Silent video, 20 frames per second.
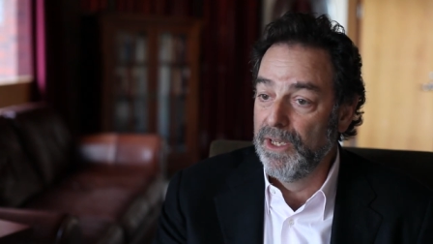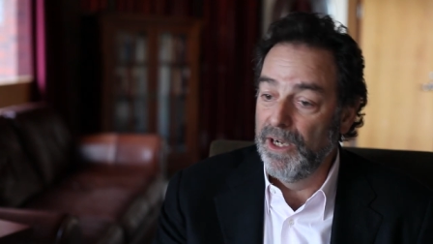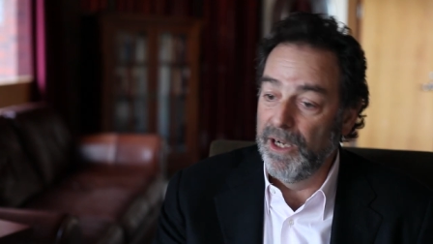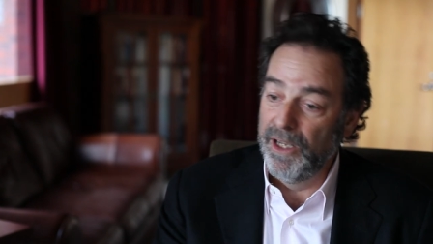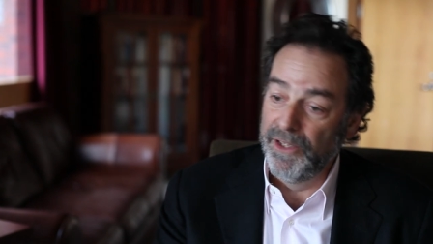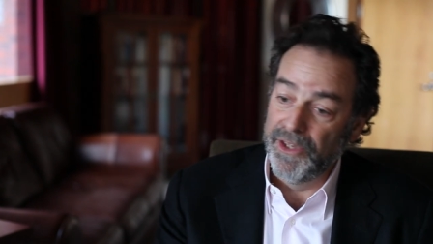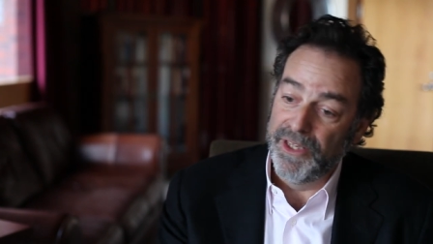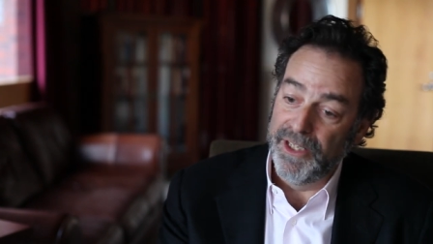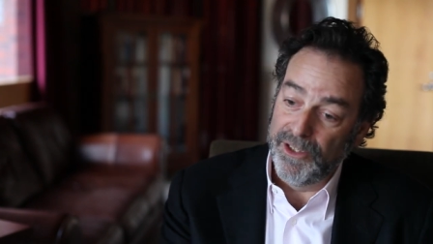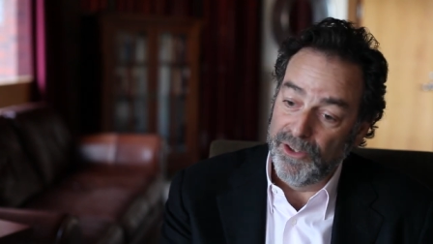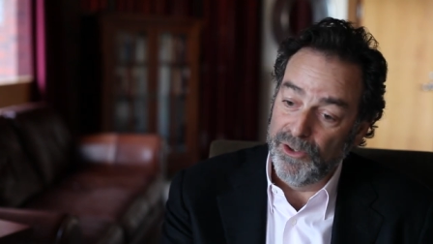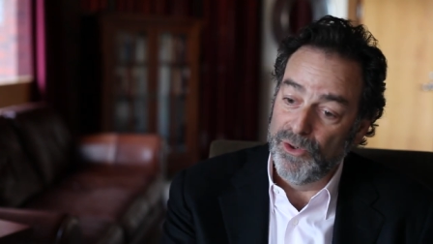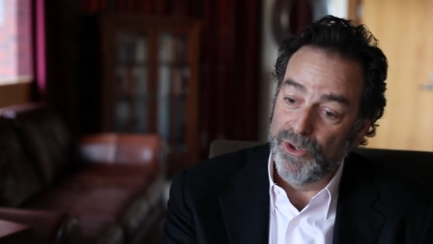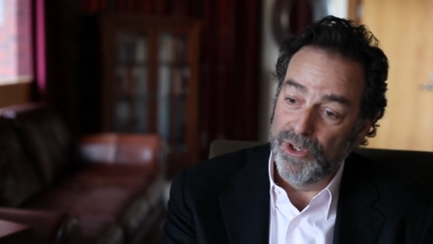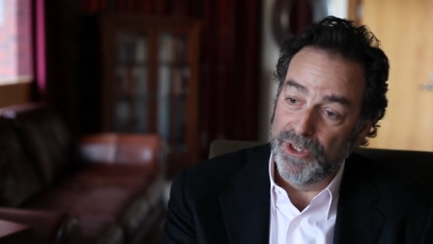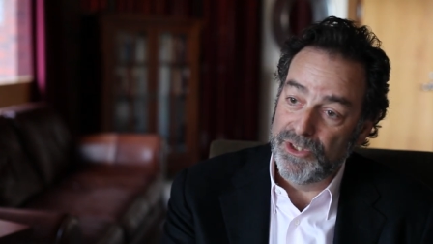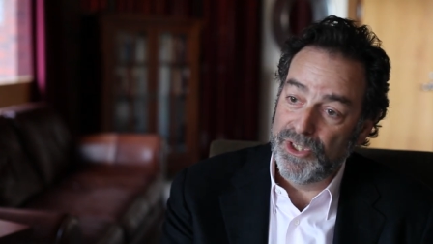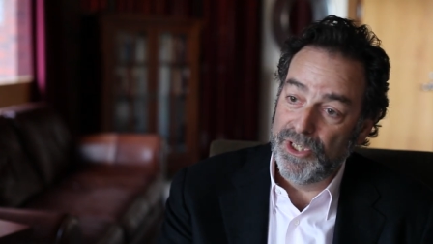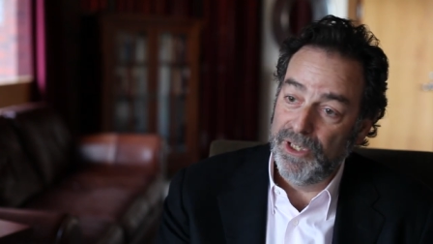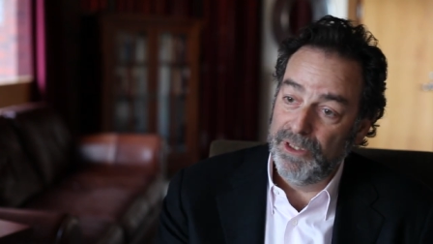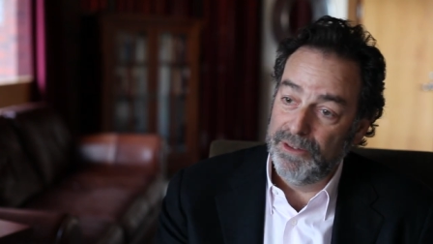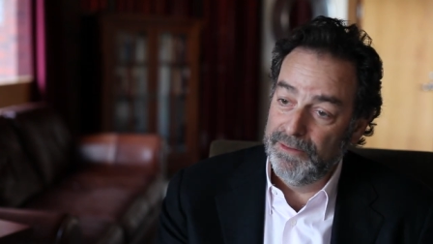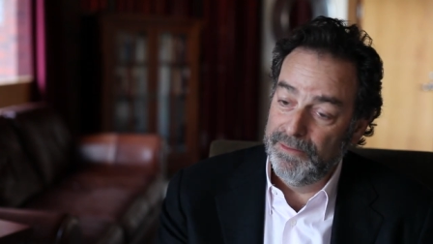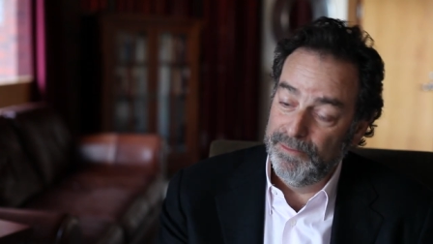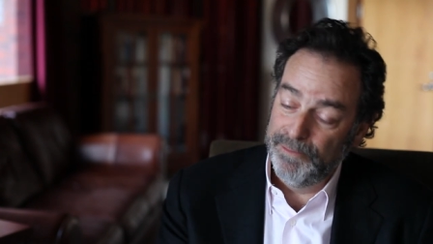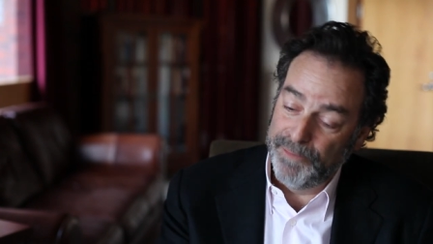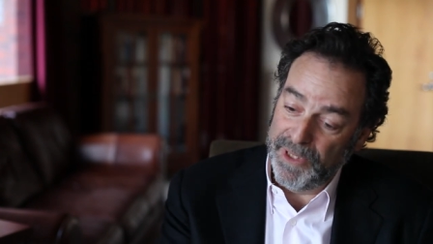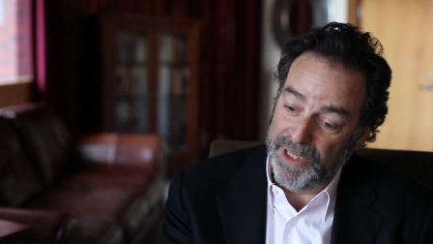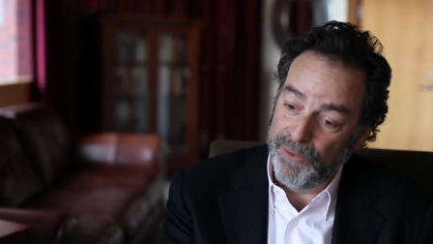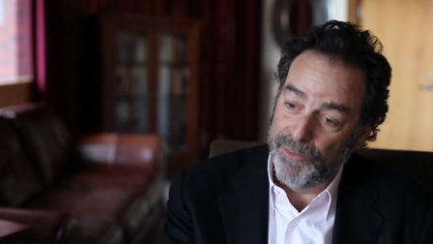other than, of course,
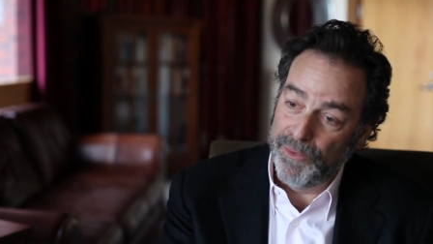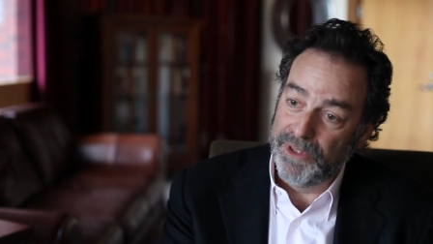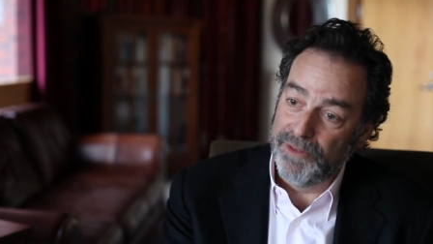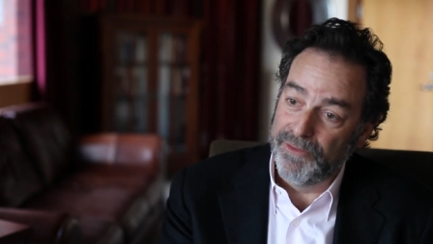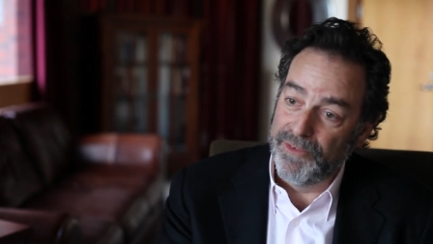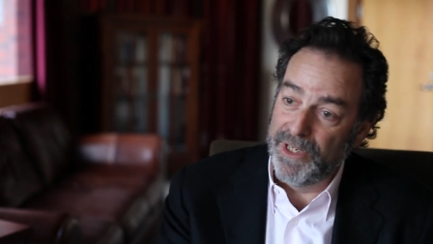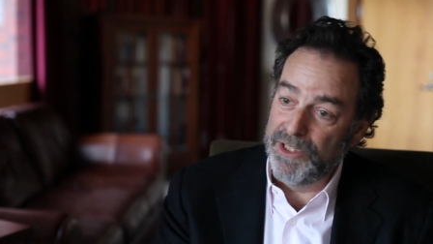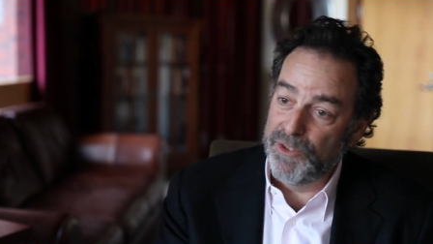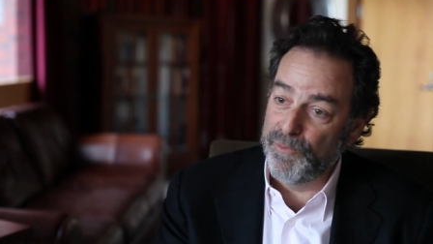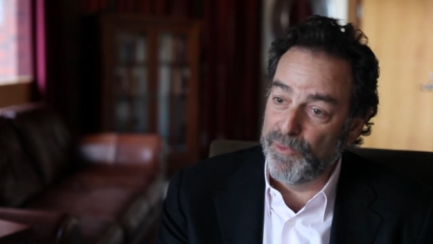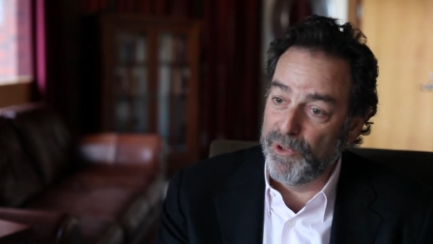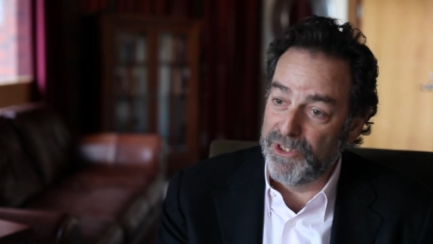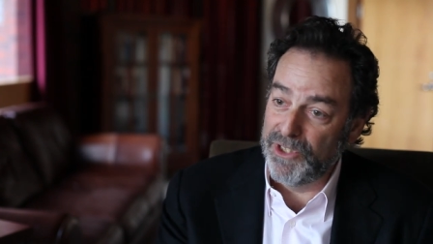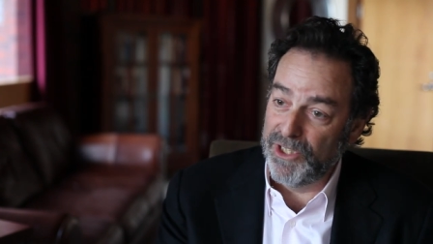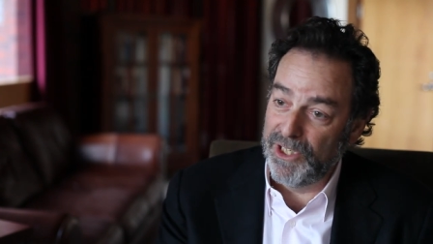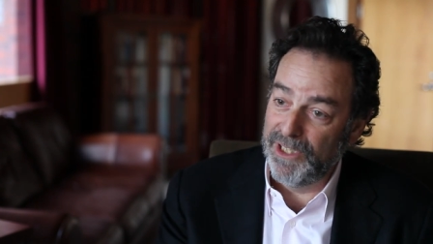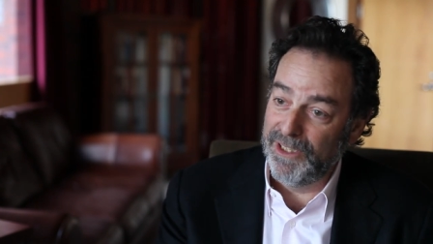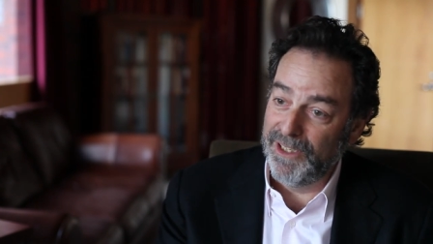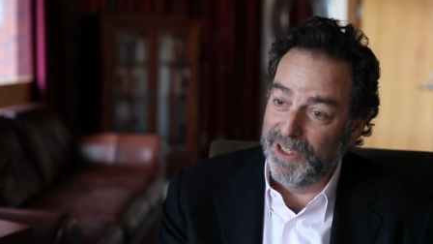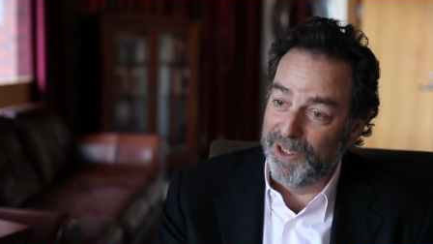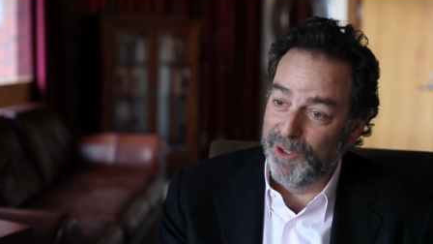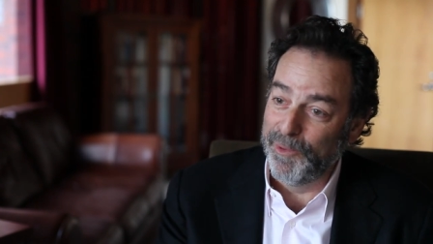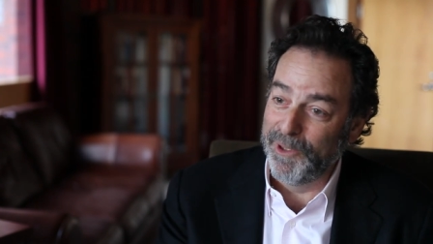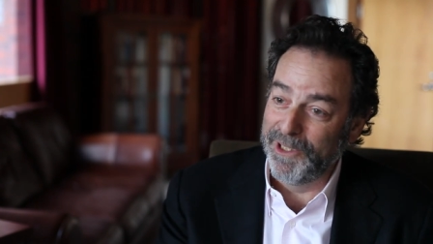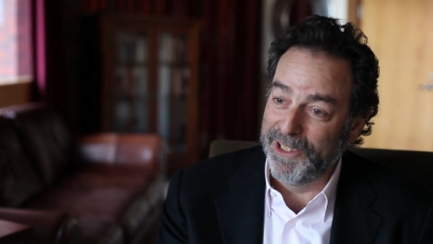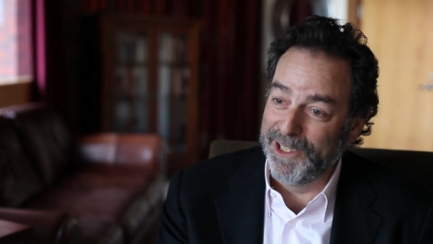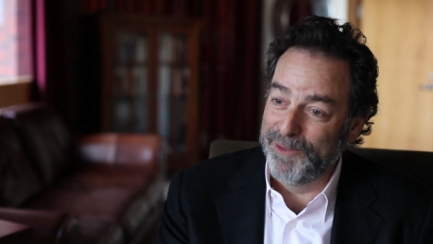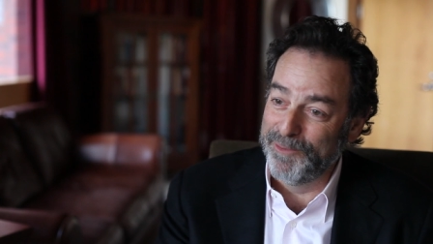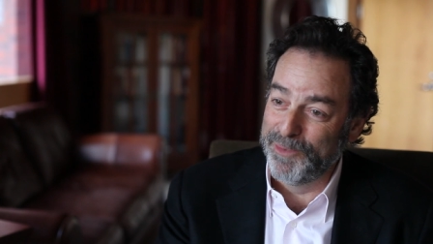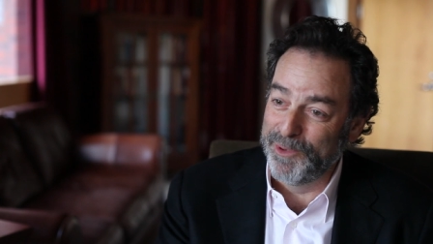being with the vice president and
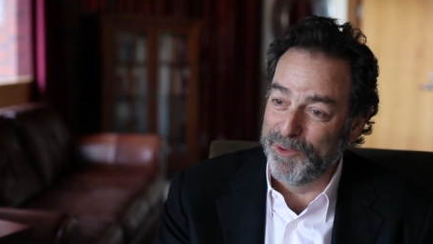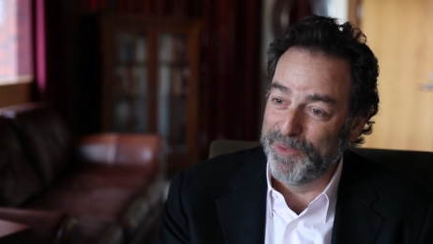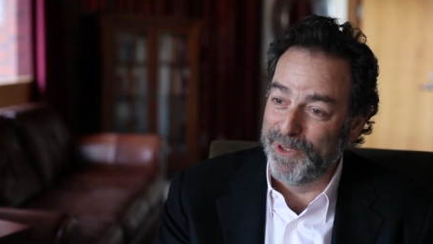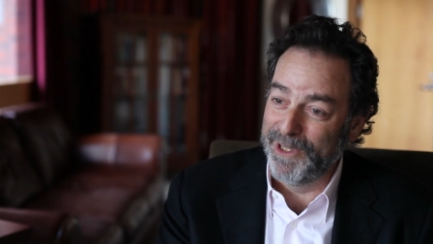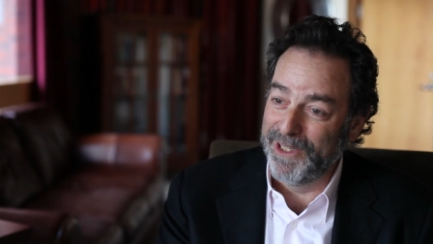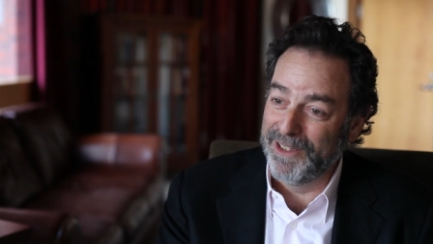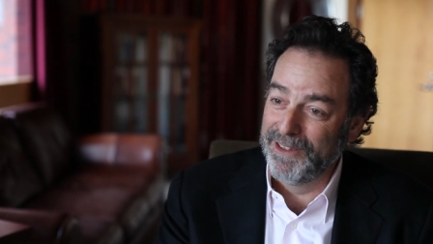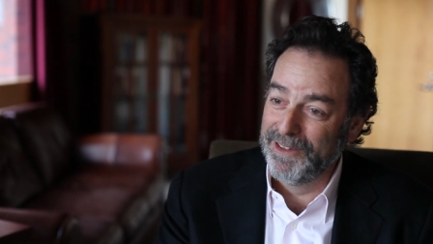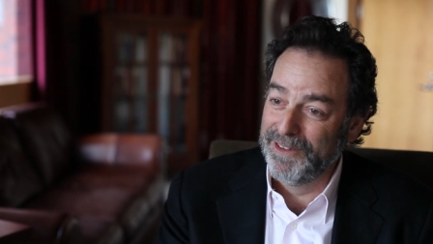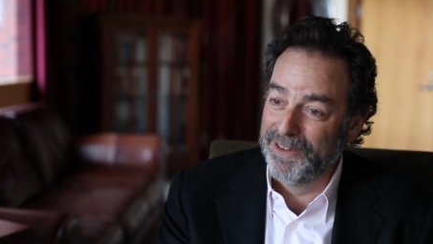helping him prepare.